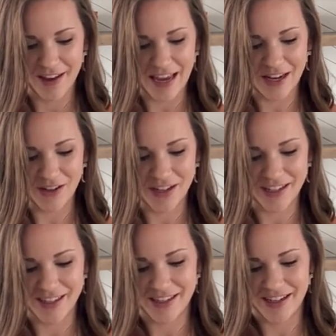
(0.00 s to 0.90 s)
And you
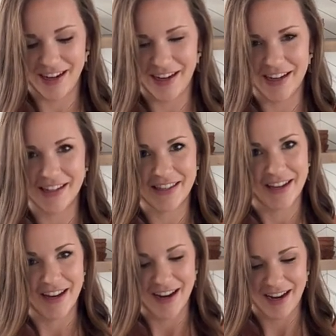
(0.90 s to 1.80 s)
can see it's
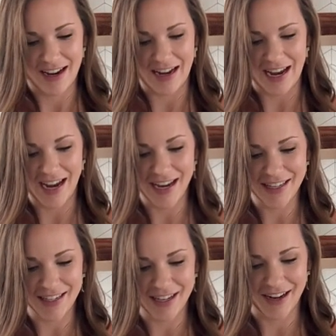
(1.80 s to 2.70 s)

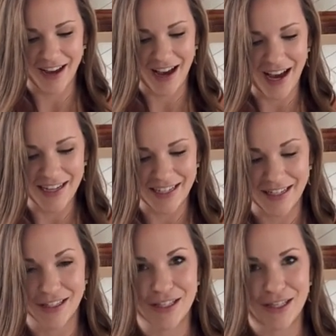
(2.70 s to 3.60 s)
nice and hot
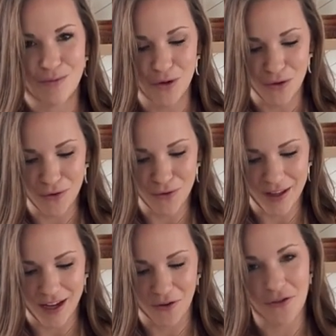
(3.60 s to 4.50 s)
and smooth
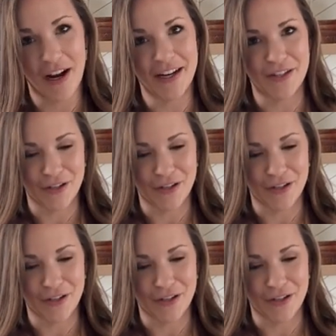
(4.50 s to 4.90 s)
and ready to